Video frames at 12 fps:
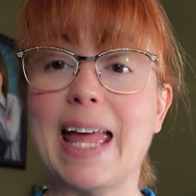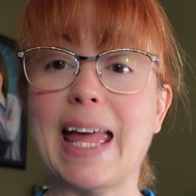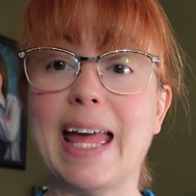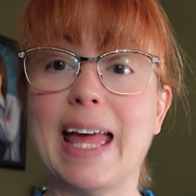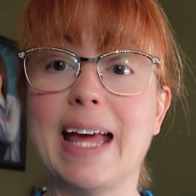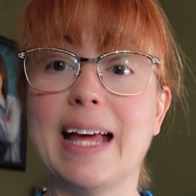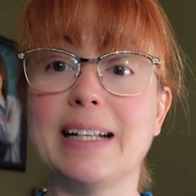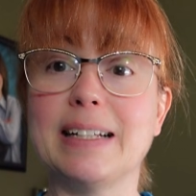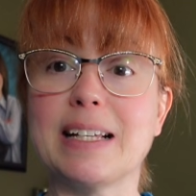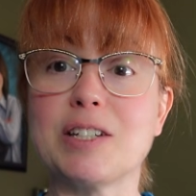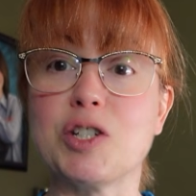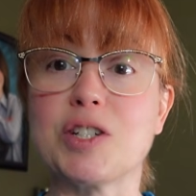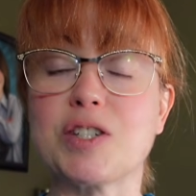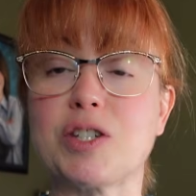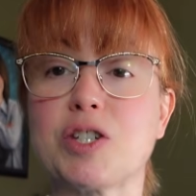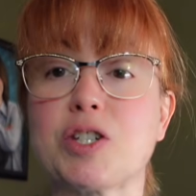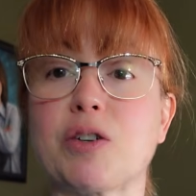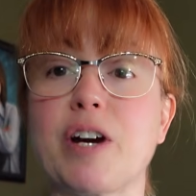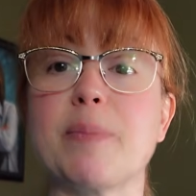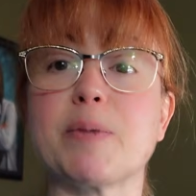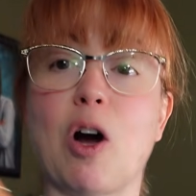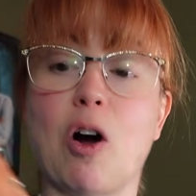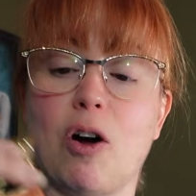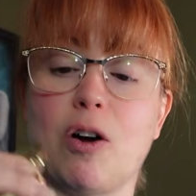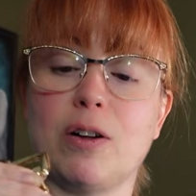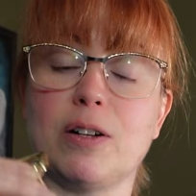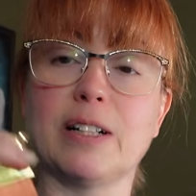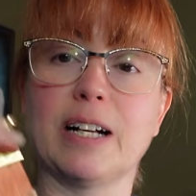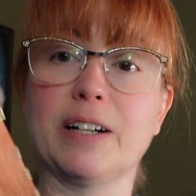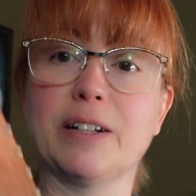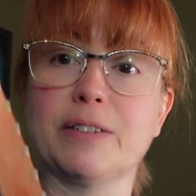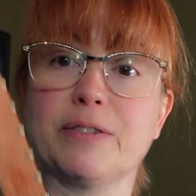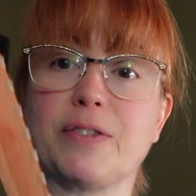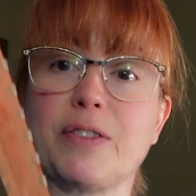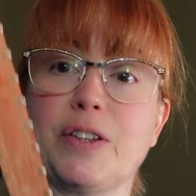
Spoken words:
and just scraped all of